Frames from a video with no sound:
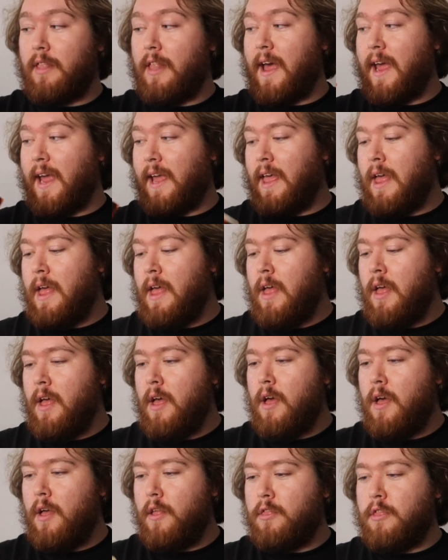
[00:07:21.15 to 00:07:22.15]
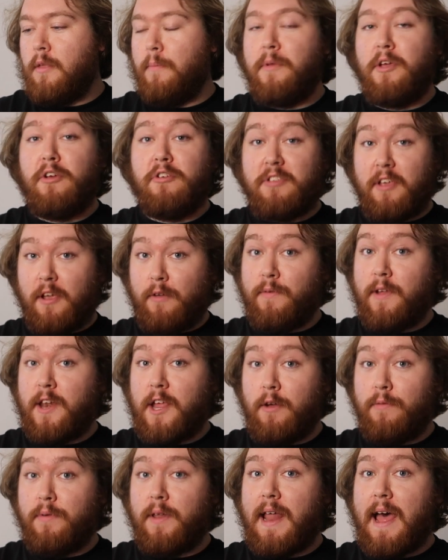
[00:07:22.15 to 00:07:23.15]
Like, the music
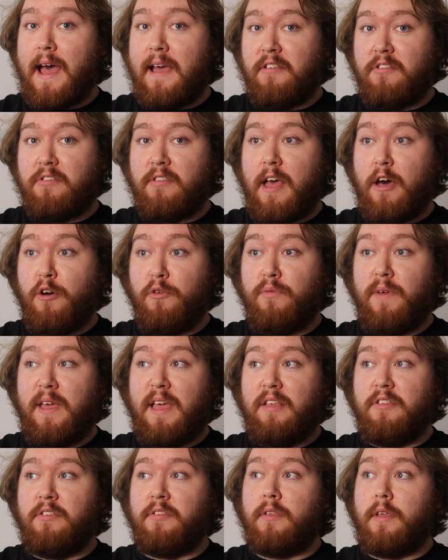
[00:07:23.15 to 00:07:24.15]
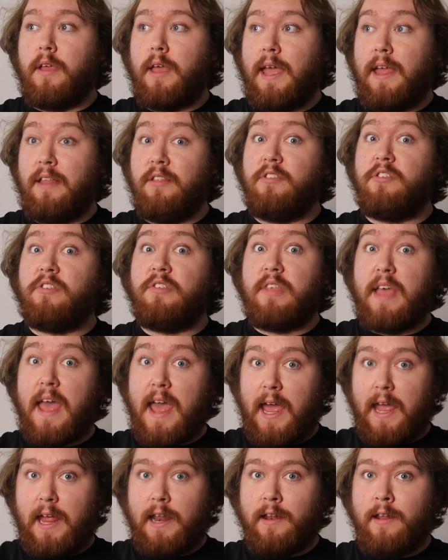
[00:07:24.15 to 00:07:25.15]
video for that itself is
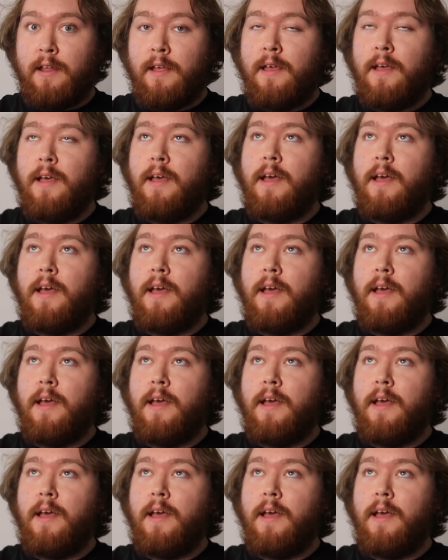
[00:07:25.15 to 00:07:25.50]
insane.